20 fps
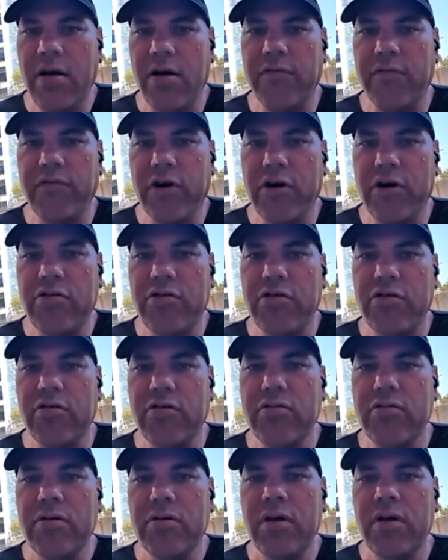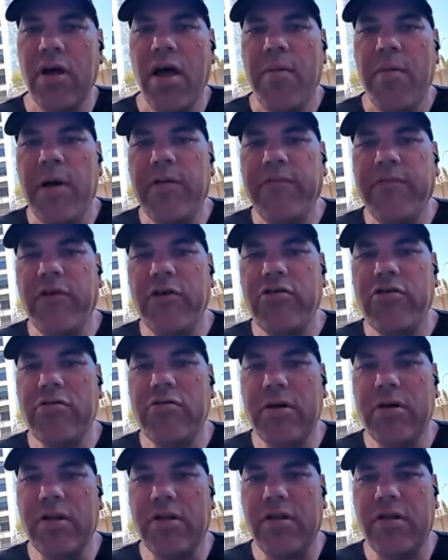or virtue, but
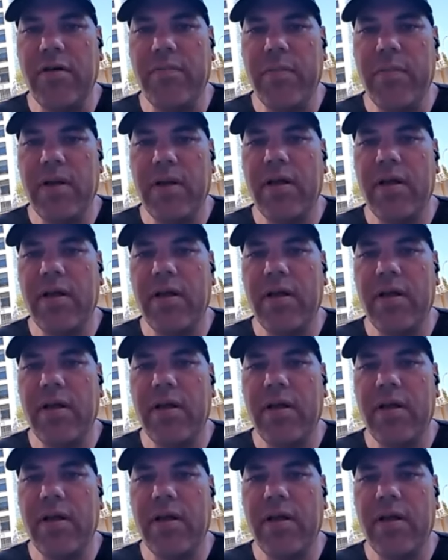virtue is